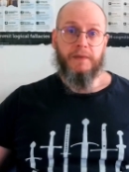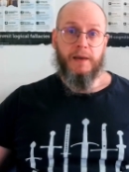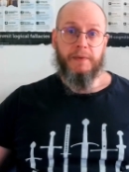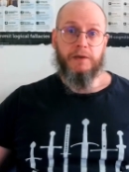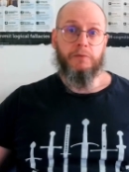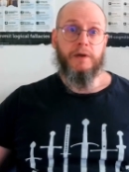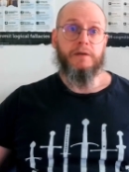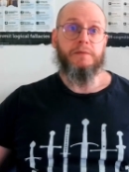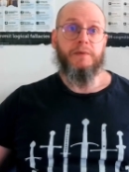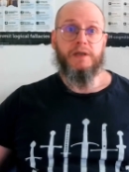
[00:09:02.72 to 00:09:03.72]

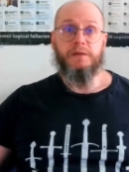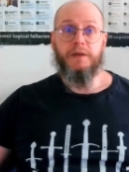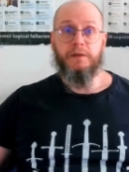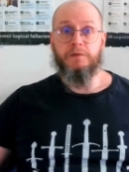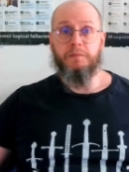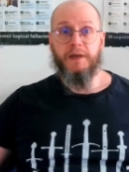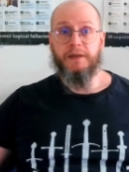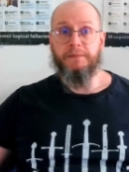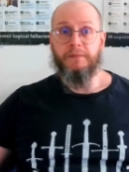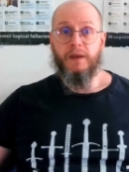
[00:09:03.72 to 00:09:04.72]
Epicureans, this didn't mean